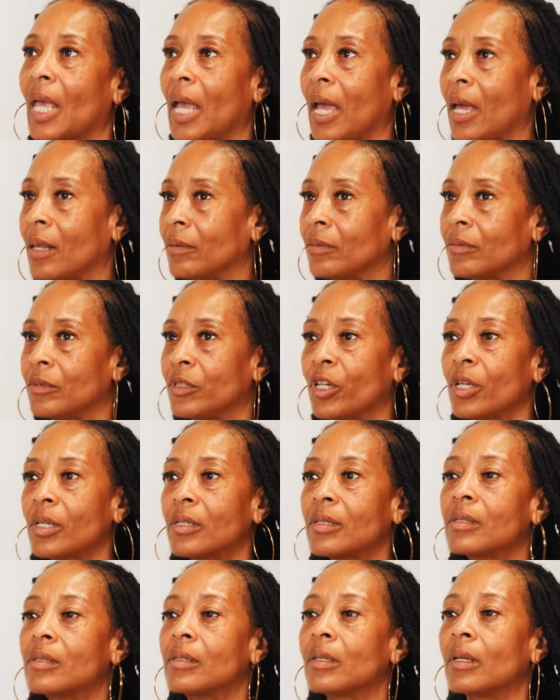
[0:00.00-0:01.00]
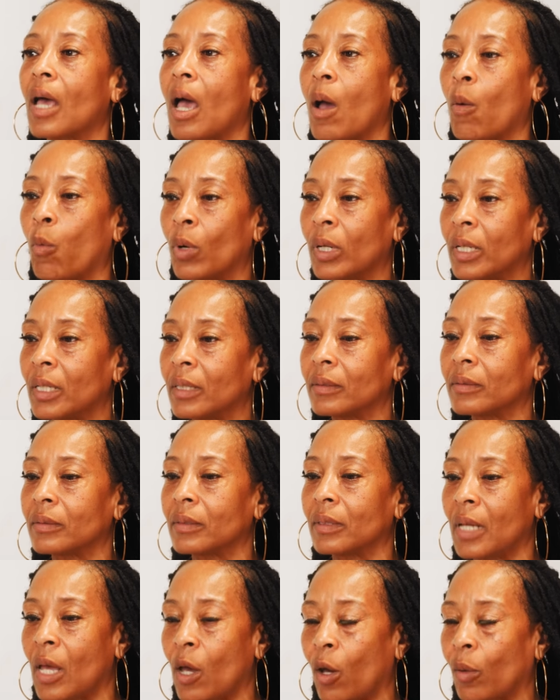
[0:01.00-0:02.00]
And just, I want to
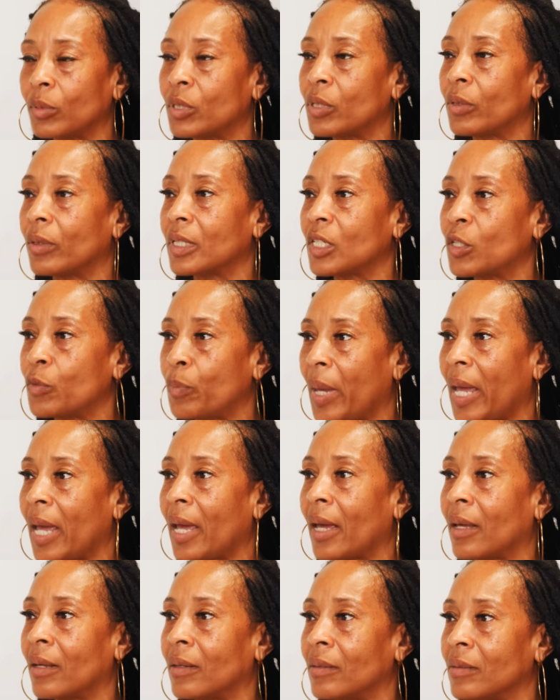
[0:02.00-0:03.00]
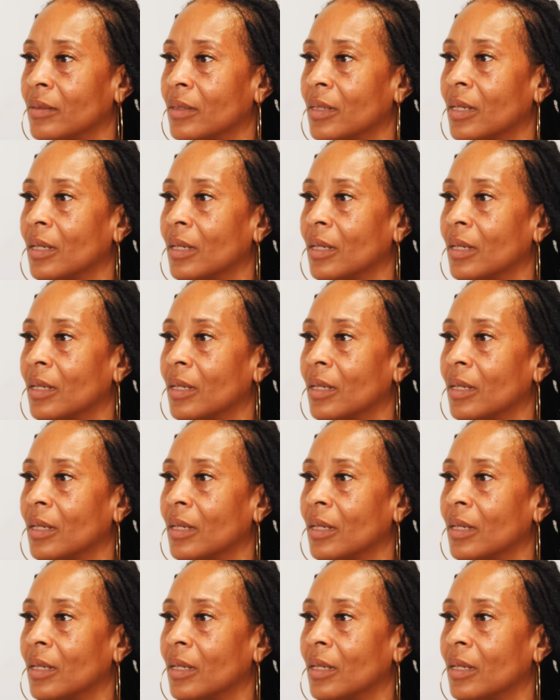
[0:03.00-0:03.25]
help to expand